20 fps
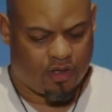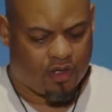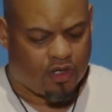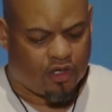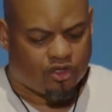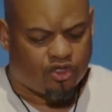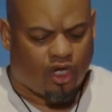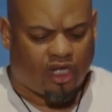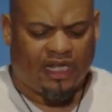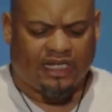
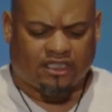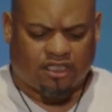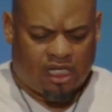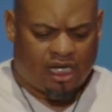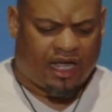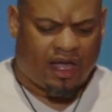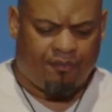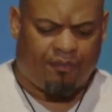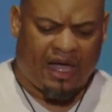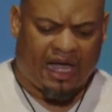So let's
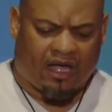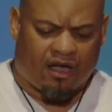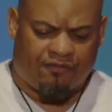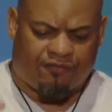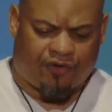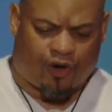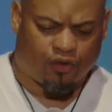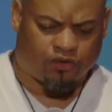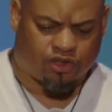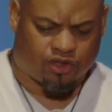look at back at
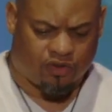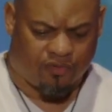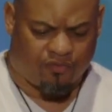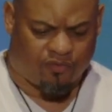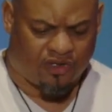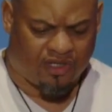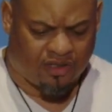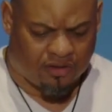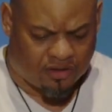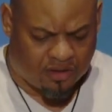verse
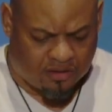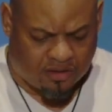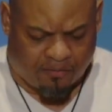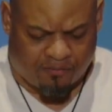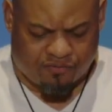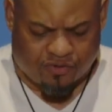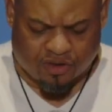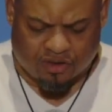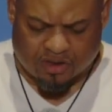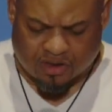the, the,
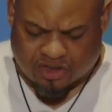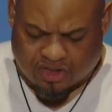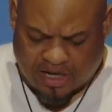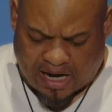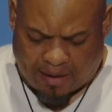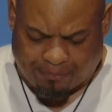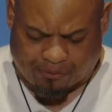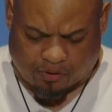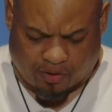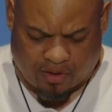the, the,
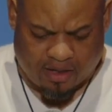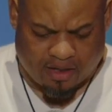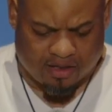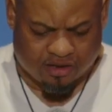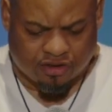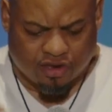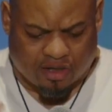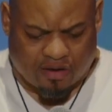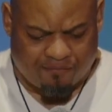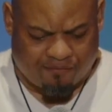chapter here. Let's
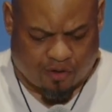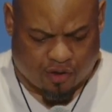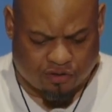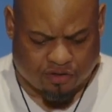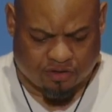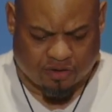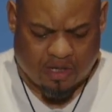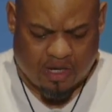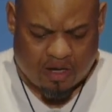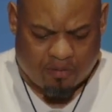look at verse
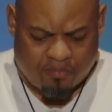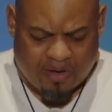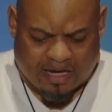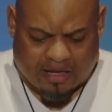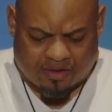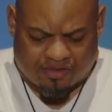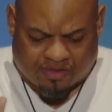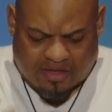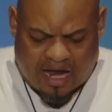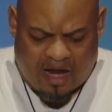back.
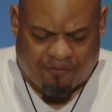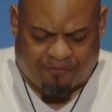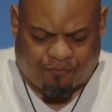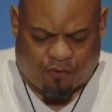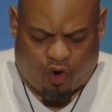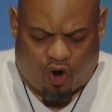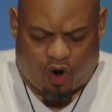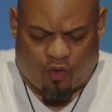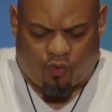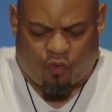
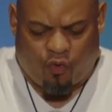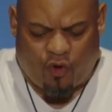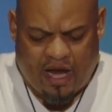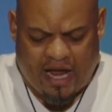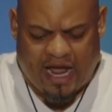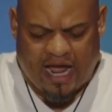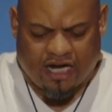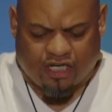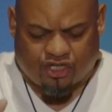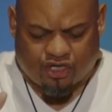Therefore,
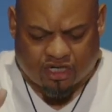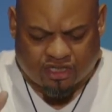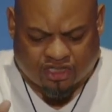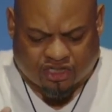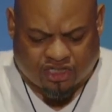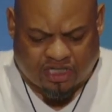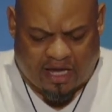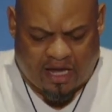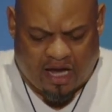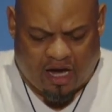rid
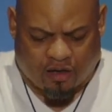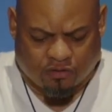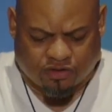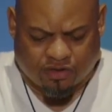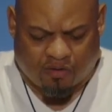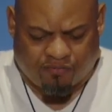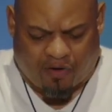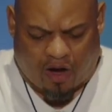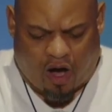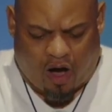yourselves
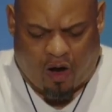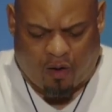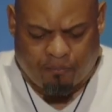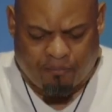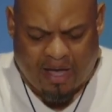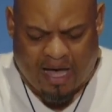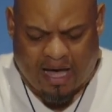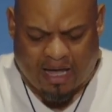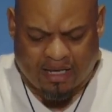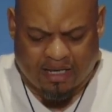of all
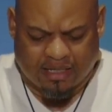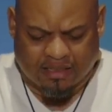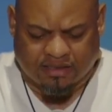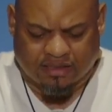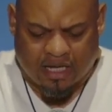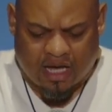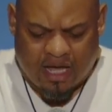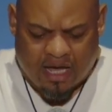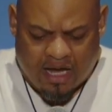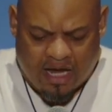malice
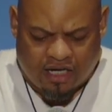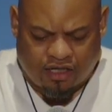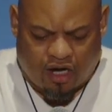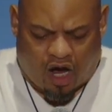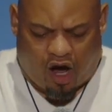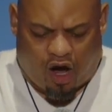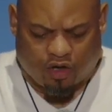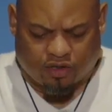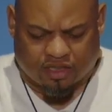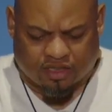and
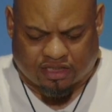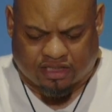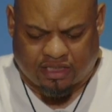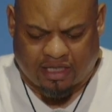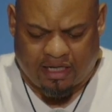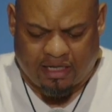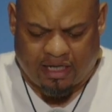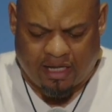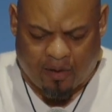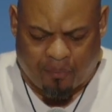all
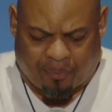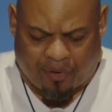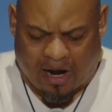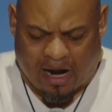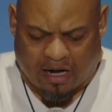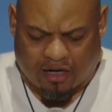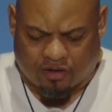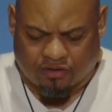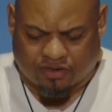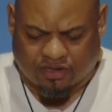deceit,
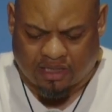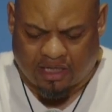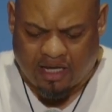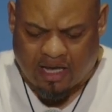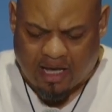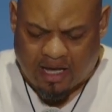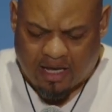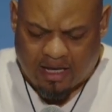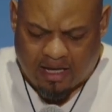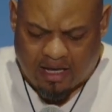hypocrisy,
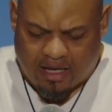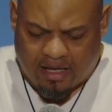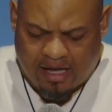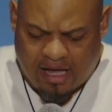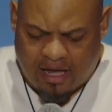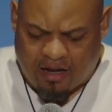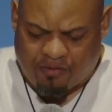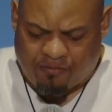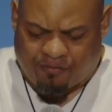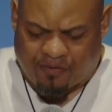
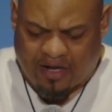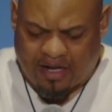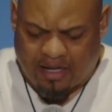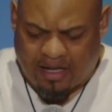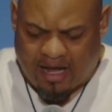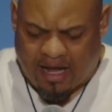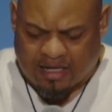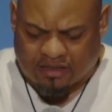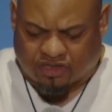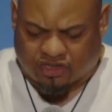envy
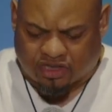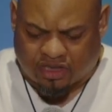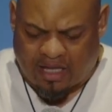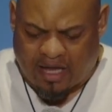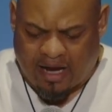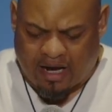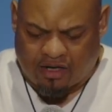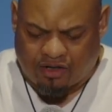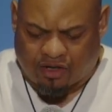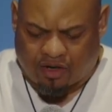and
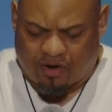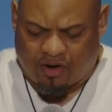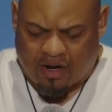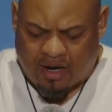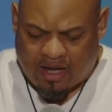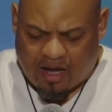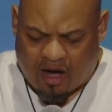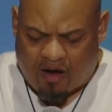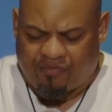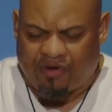slander
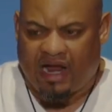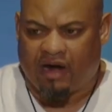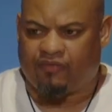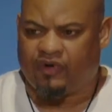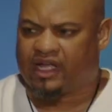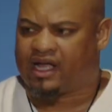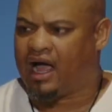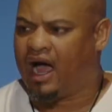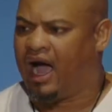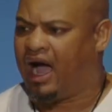of every
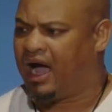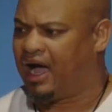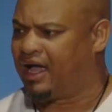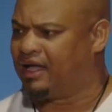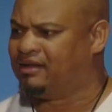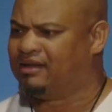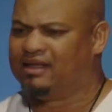kind.